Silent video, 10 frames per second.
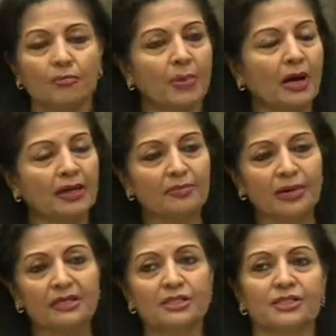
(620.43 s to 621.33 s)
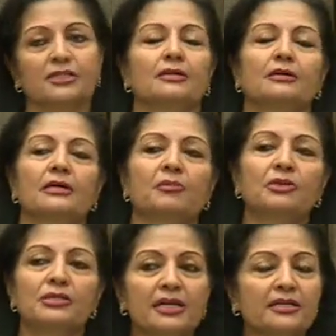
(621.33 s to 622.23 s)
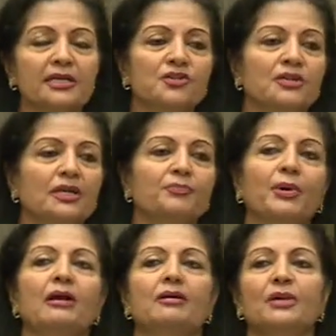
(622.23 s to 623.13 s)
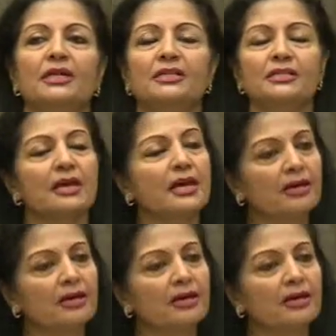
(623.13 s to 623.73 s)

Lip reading: Parliaments, representation in parliaments,